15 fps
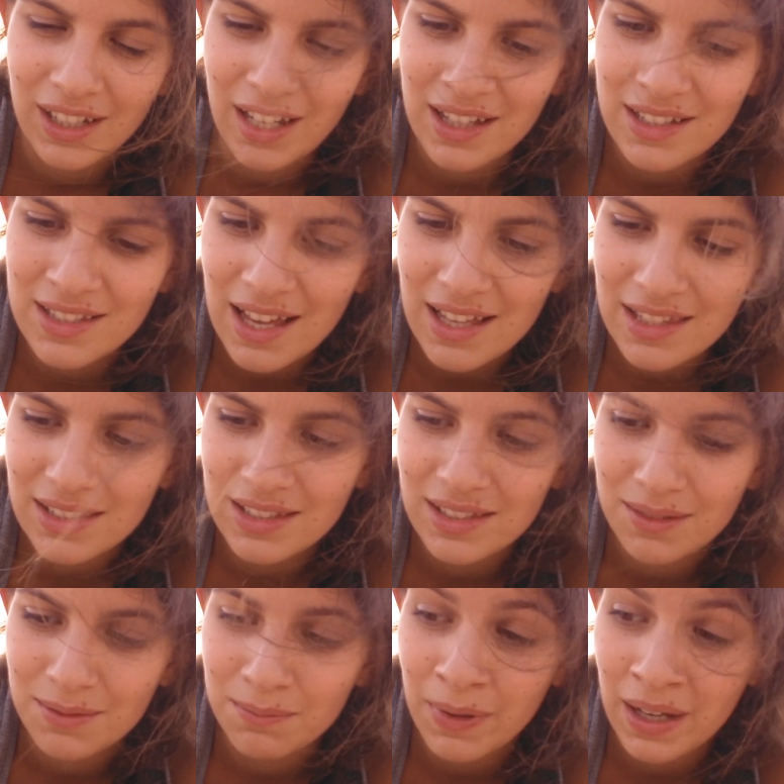And
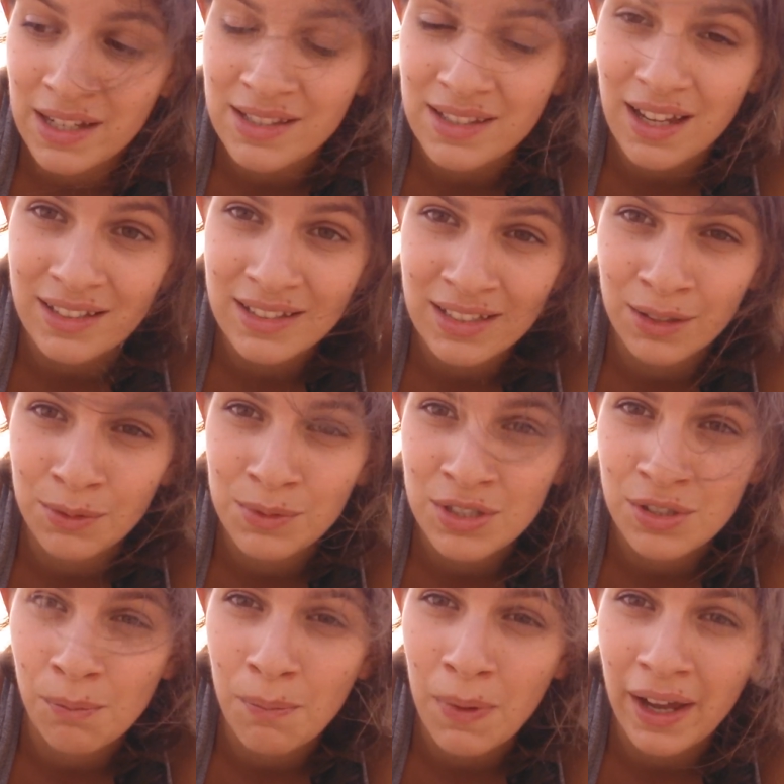that's by starting
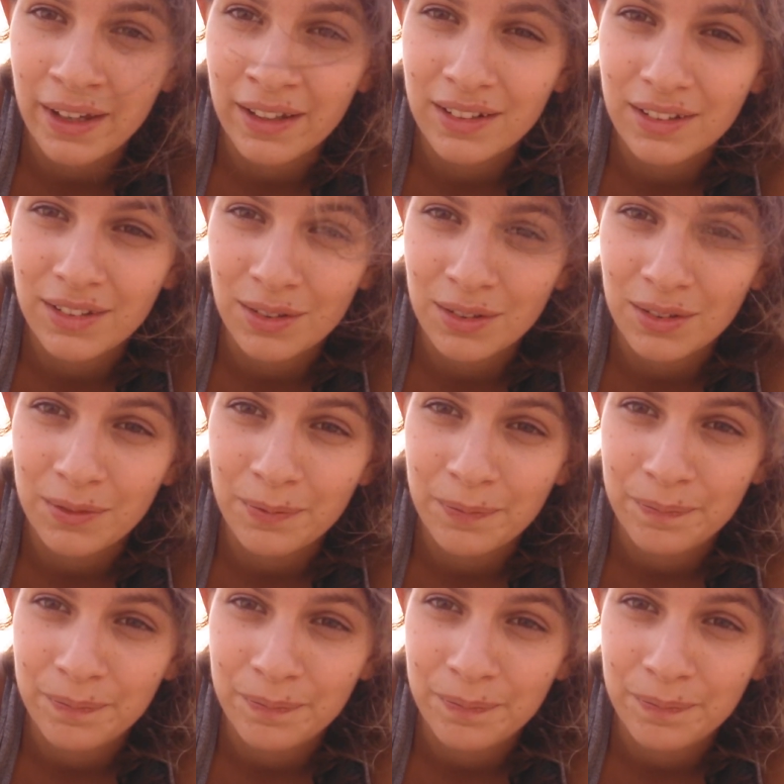with your mind too.